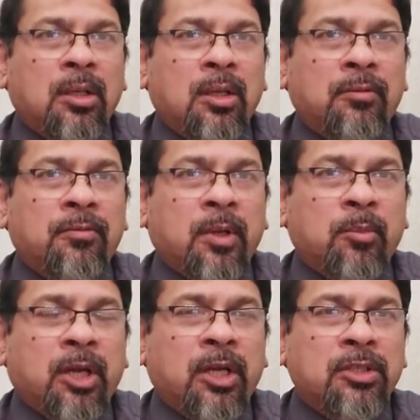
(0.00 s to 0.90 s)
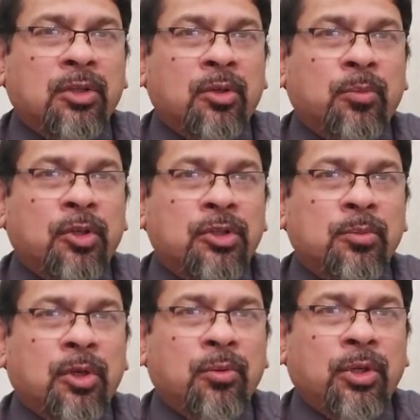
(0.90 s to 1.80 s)
If MRI is not
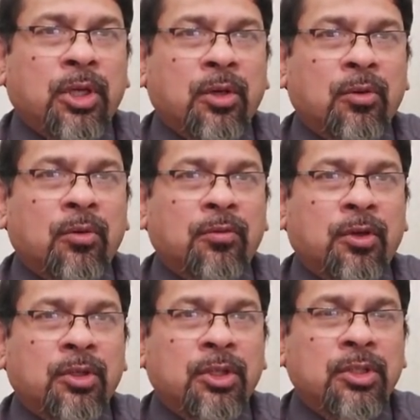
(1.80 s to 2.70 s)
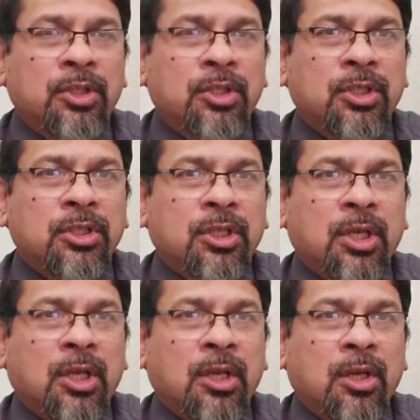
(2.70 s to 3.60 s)
possible, we can go for the CT
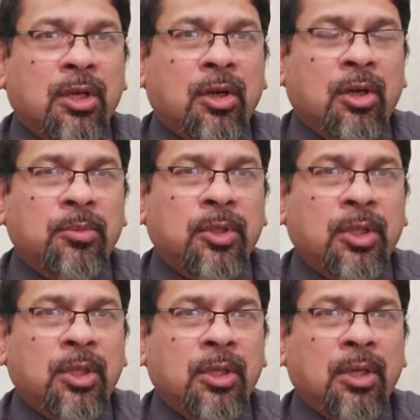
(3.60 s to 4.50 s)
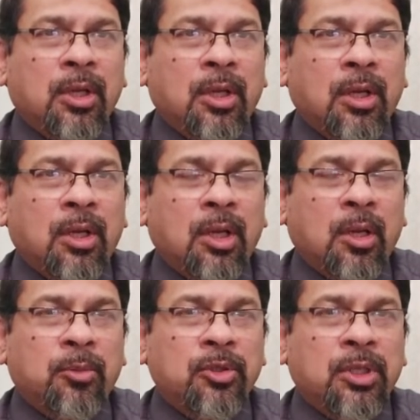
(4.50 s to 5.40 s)
scan of the
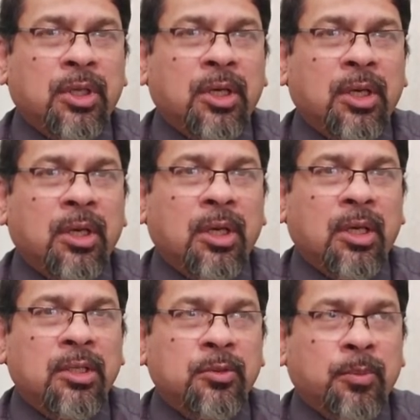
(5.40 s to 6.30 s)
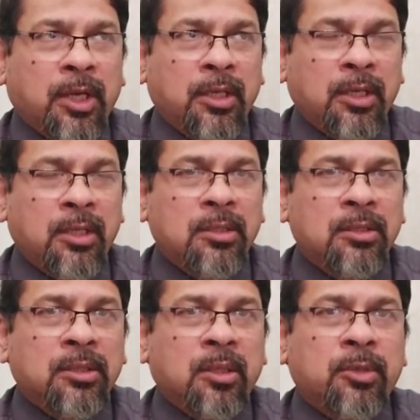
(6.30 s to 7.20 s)
lumbosacral spine.
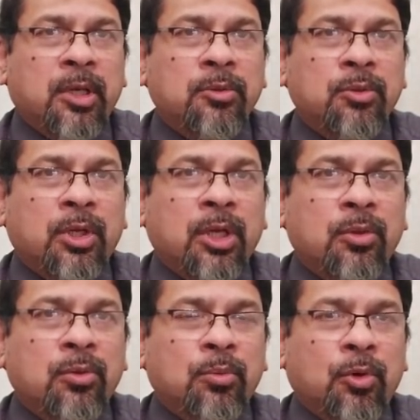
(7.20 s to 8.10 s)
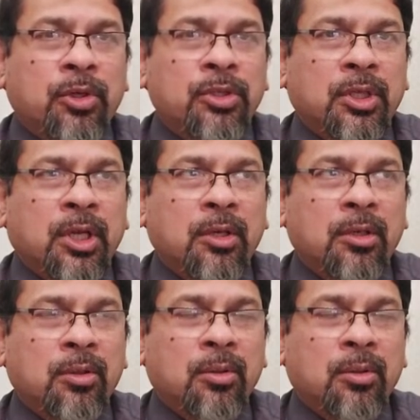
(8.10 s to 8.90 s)
Sometimes we can do bone scan